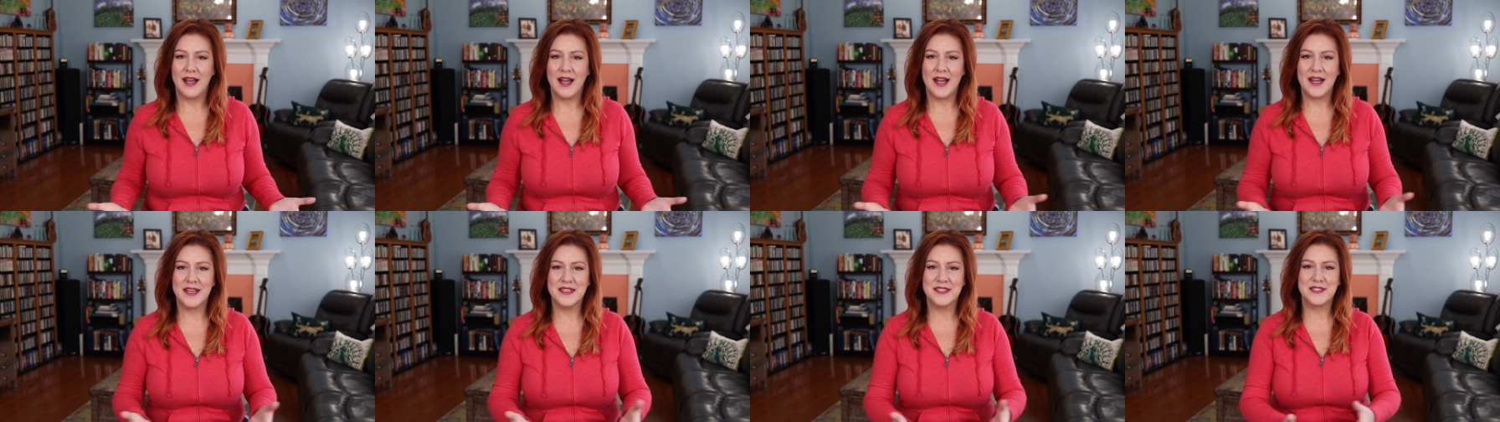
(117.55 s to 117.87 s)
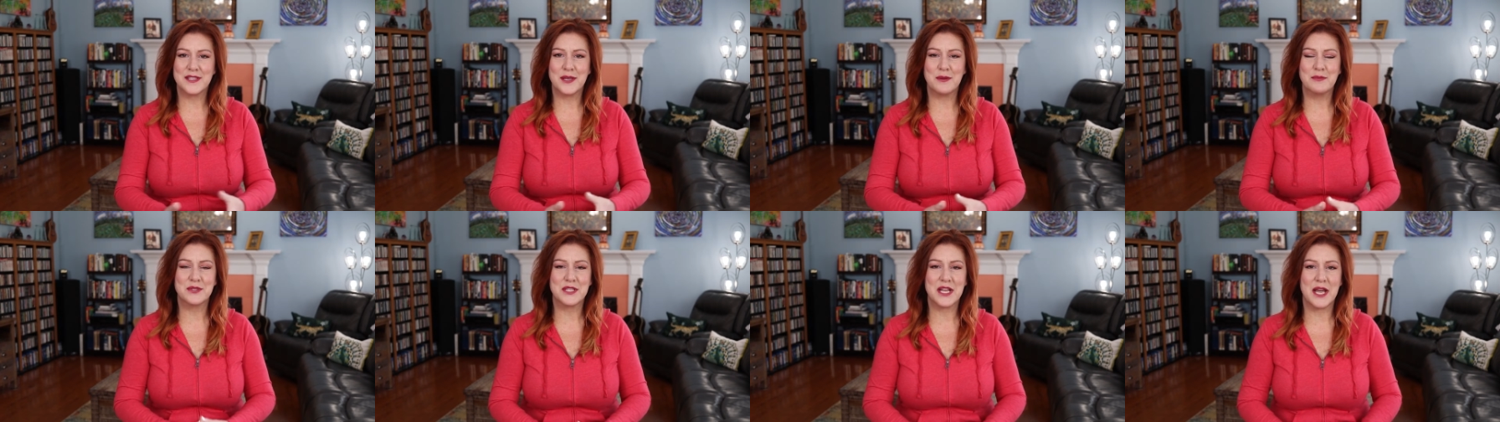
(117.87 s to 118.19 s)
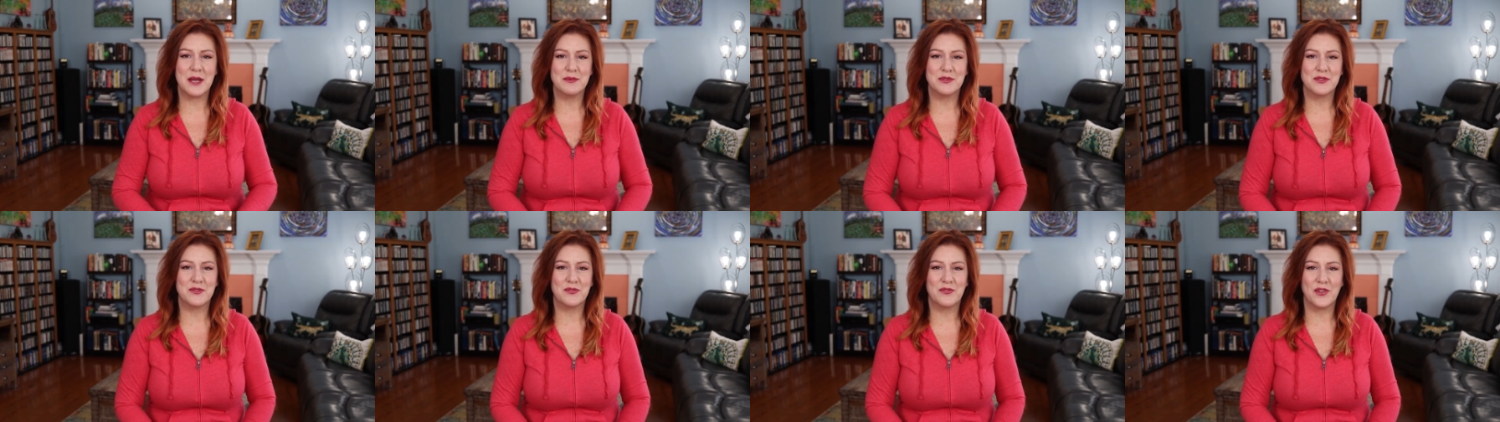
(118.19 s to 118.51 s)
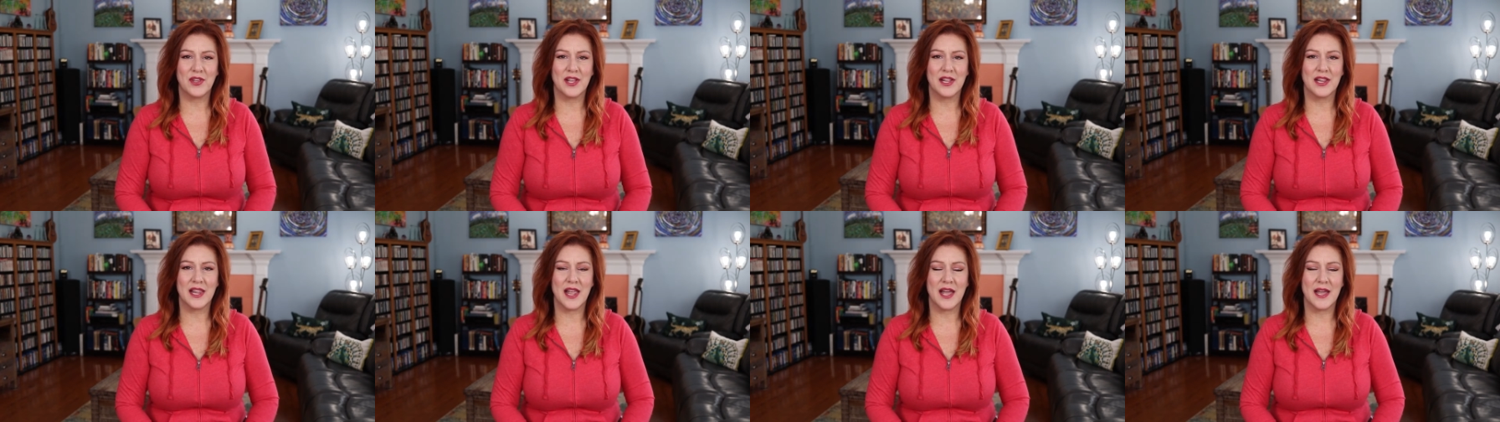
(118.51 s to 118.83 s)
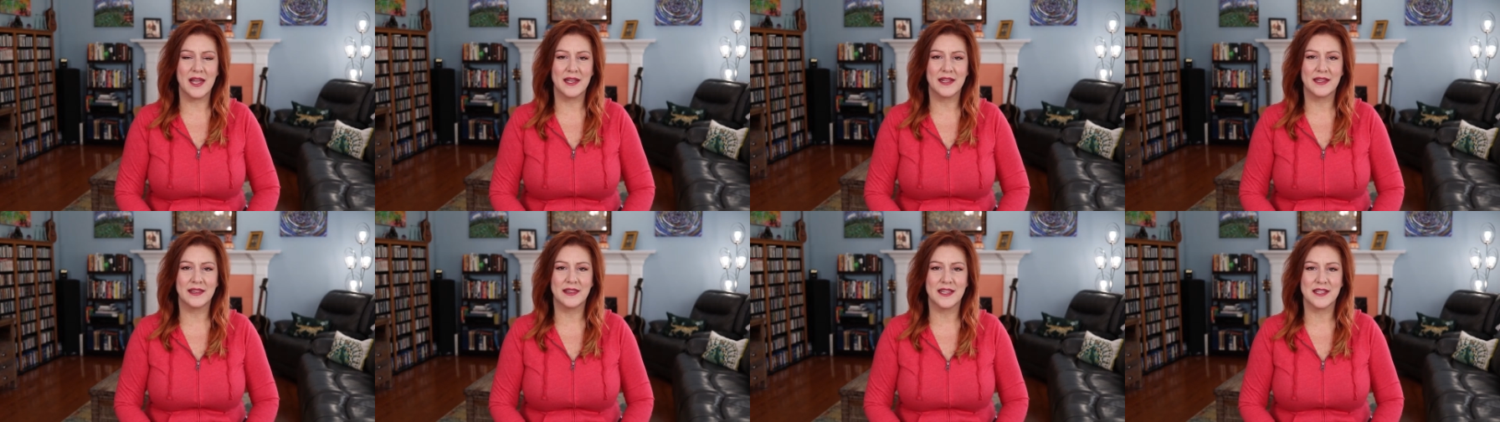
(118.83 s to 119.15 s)
I sometimes feel
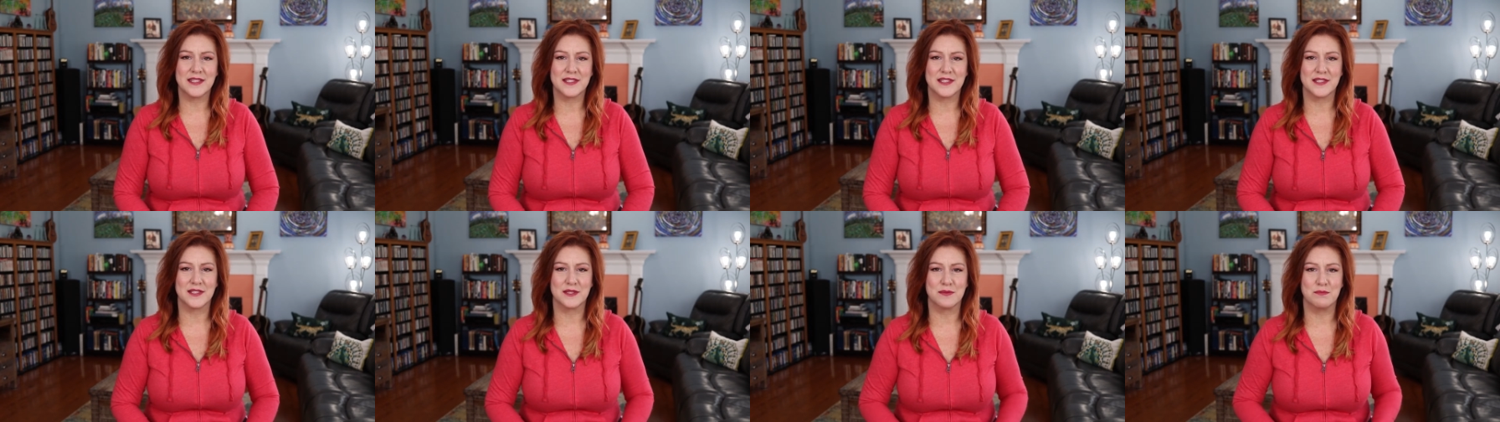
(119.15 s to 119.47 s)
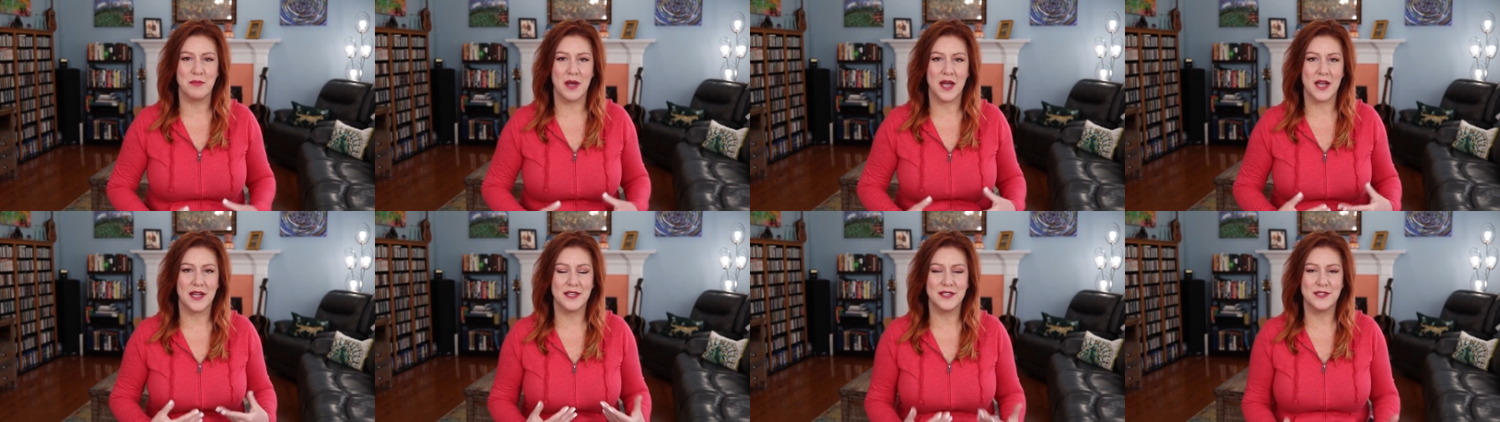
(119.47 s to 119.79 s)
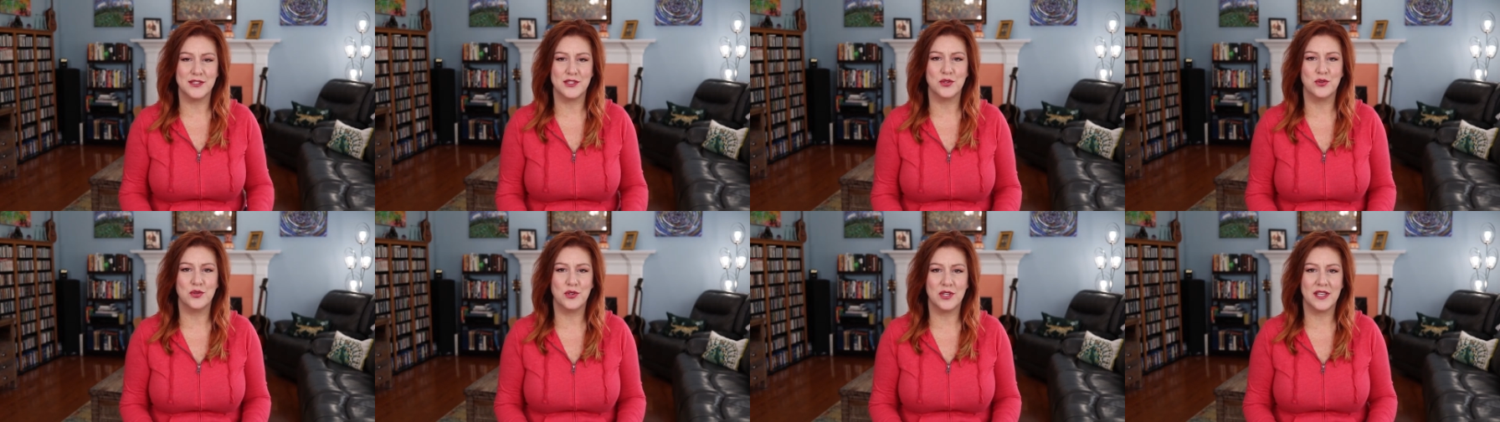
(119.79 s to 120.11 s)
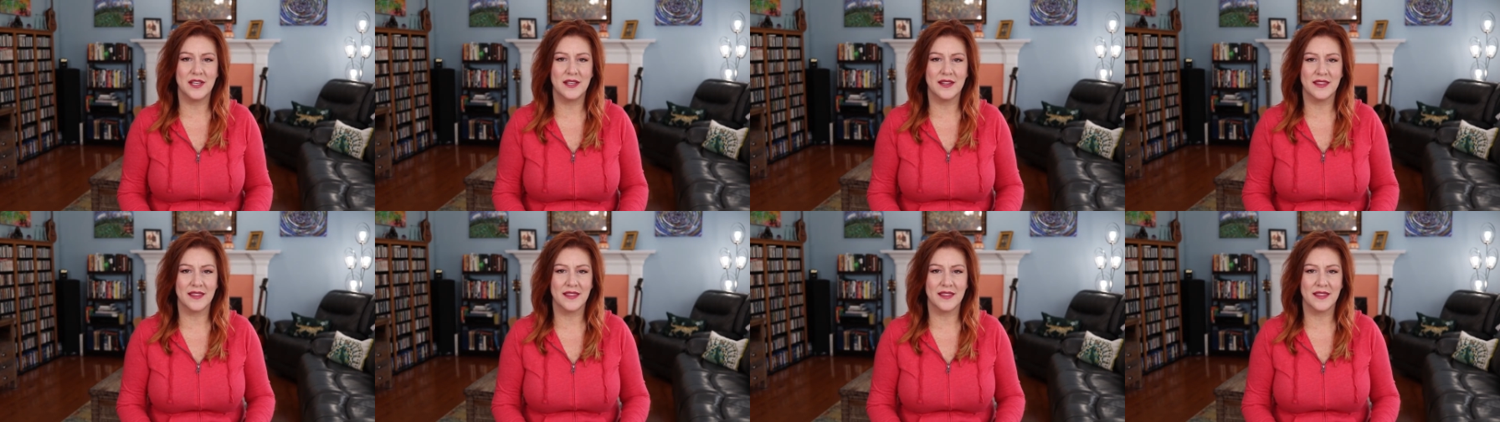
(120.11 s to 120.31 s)
like this is my duty